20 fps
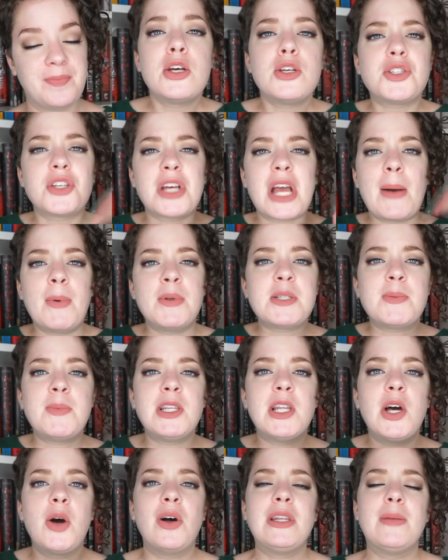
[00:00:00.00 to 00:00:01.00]
So comment down
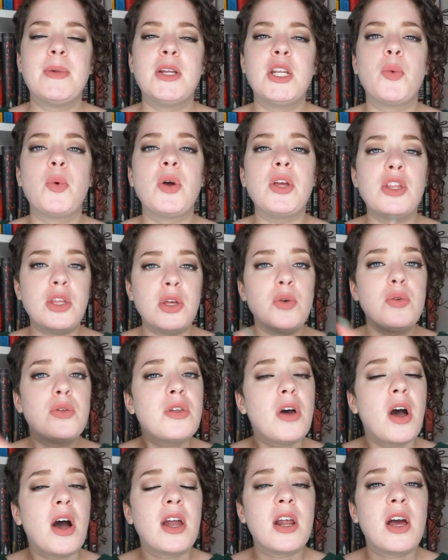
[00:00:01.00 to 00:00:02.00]
below and let me know what you
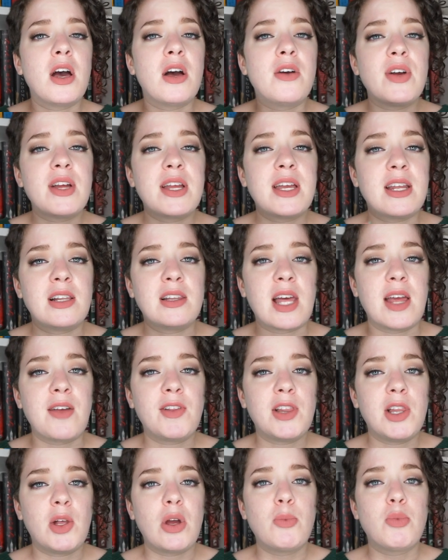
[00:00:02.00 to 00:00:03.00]
thought of Get a Life,
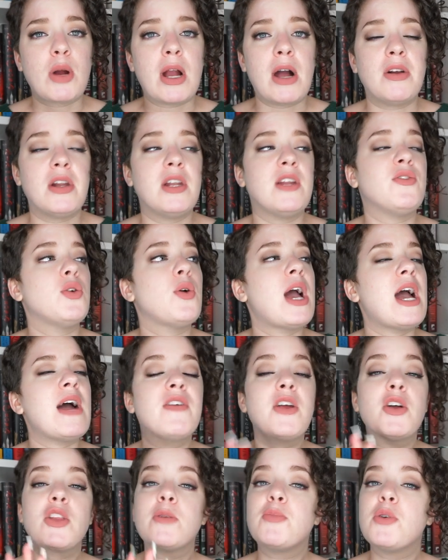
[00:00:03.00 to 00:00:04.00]
Chloe Brown. And if you have
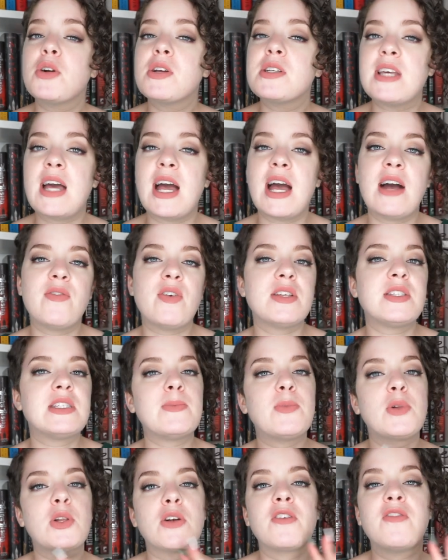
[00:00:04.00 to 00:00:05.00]
any other books that have a
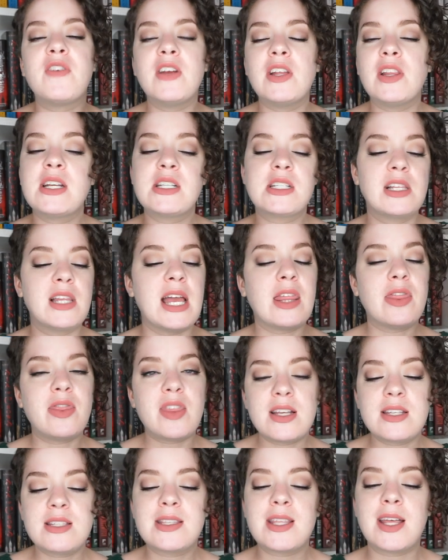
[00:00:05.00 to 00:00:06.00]
similar feeling to like
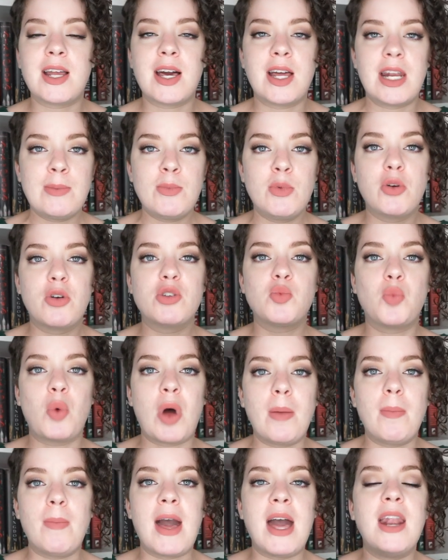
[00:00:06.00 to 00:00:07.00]
this, then Honeymooners
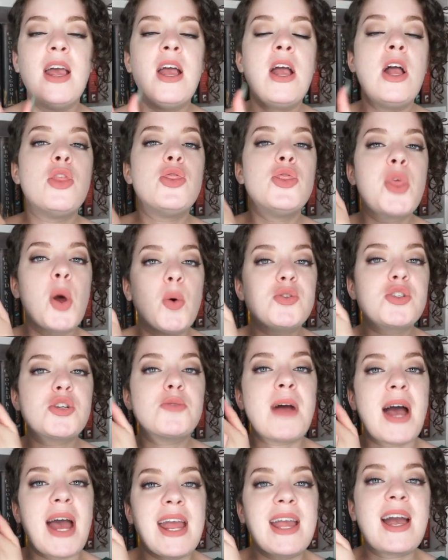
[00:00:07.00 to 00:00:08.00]
Well Met, those are
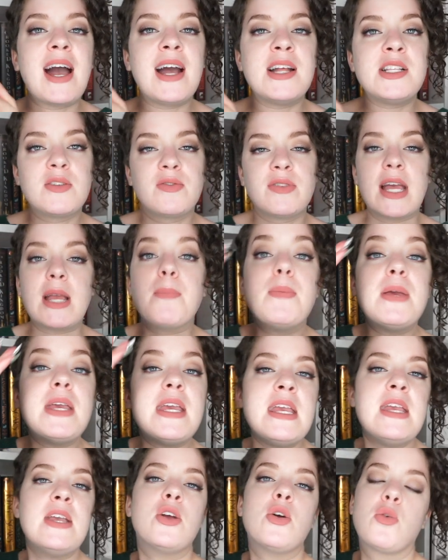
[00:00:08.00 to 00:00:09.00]
my kinds of like
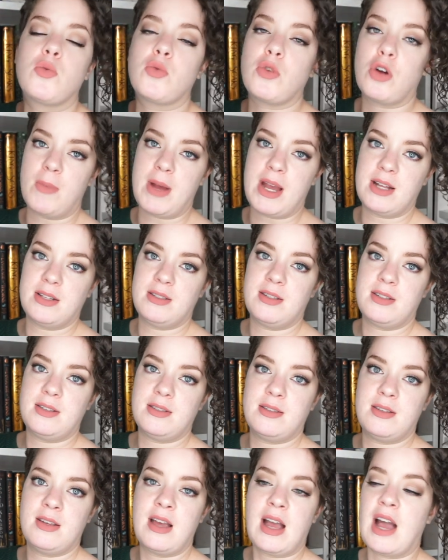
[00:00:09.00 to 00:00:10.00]
peak
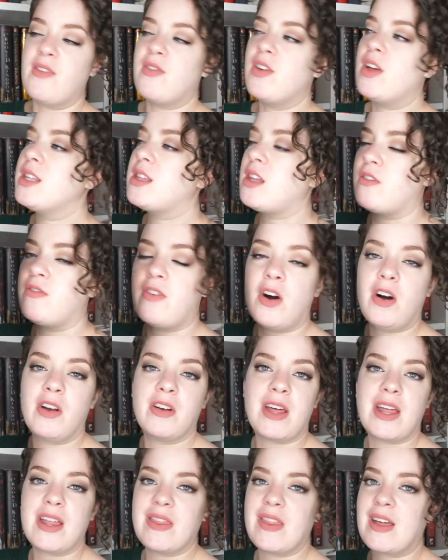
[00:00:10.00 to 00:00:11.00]
romances. I feel like they fall
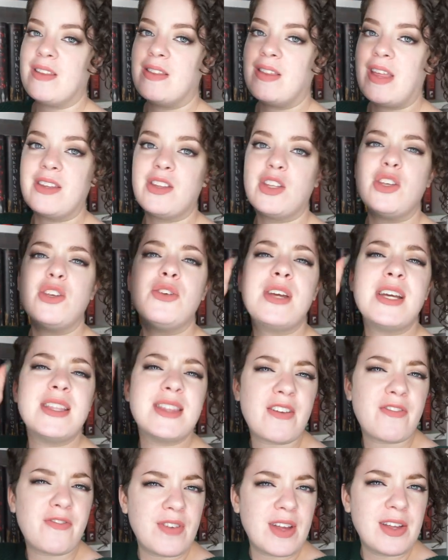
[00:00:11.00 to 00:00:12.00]
into that, like, you get
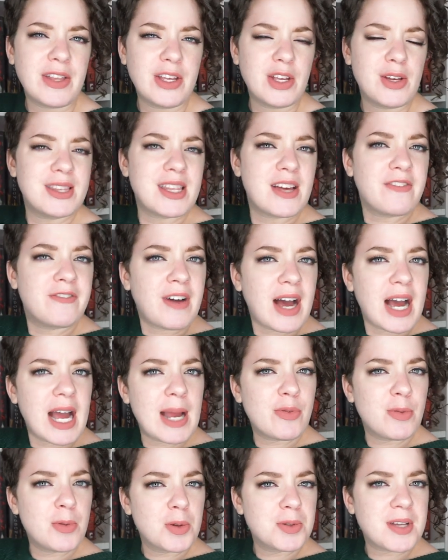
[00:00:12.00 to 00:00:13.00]
that feeling, you get that
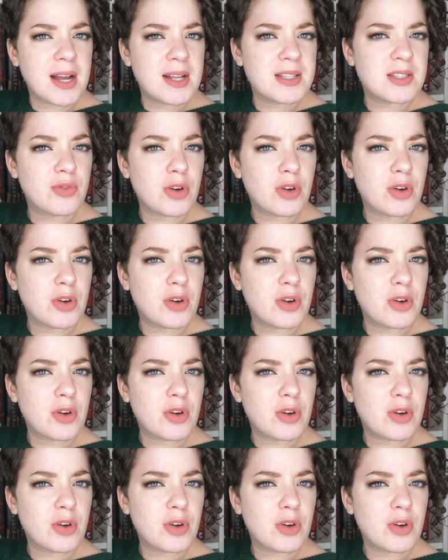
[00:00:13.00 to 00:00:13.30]
vibe from those kinds of